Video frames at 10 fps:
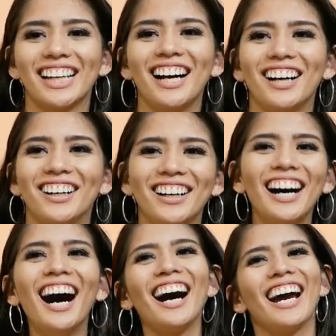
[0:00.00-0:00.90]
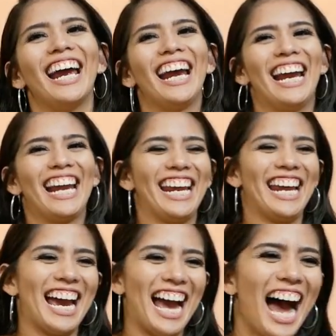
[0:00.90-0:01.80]
Nagulat siya, oh.
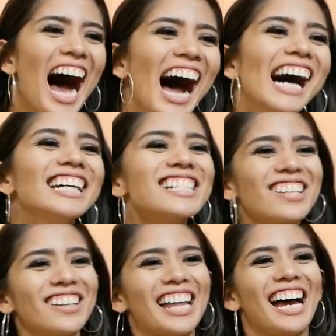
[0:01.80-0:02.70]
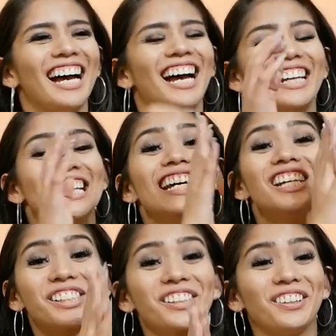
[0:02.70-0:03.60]
Okay. So
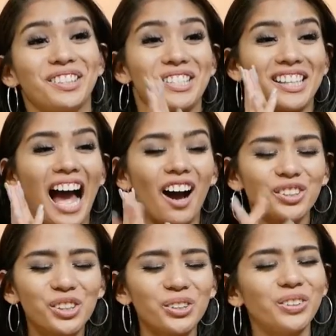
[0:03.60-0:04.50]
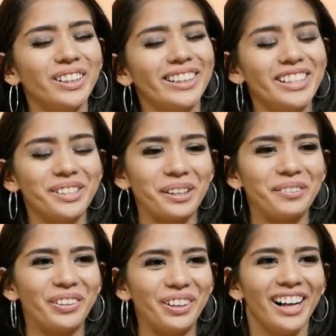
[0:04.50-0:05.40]
that shows how
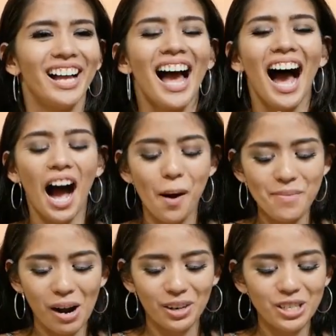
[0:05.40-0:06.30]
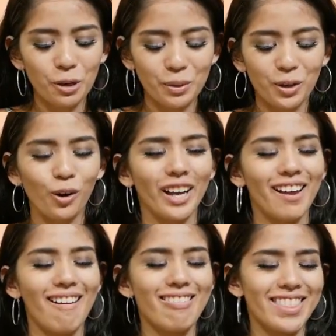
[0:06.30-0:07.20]
truly durable our
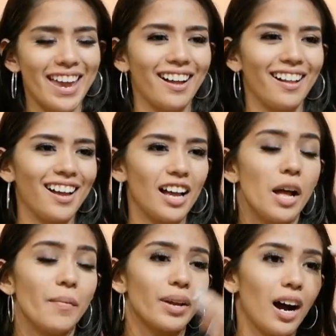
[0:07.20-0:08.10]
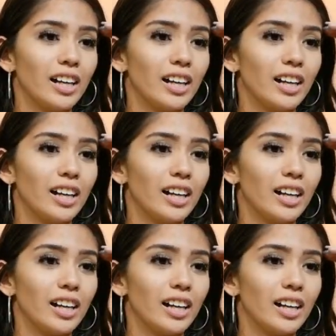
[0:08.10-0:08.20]
TOBI Koi nail